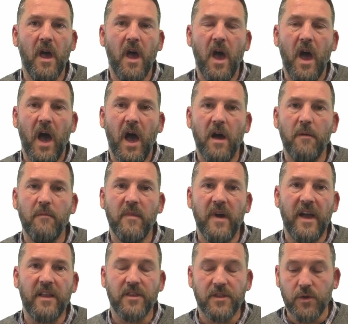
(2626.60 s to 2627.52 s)

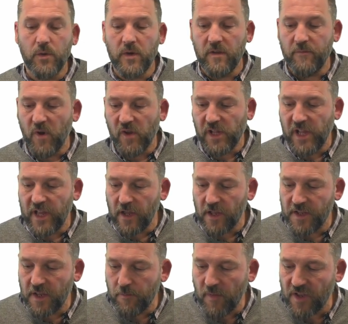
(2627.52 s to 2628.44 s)
And talking of modelling, I
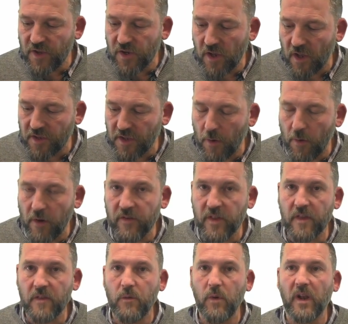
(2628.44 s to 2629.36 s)
did mention I'd go over
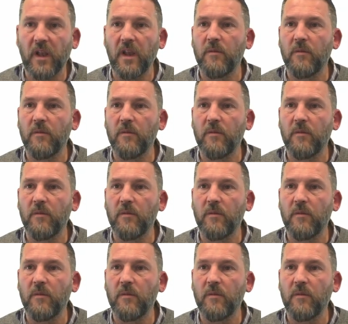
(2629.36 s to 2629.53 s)
this quickly.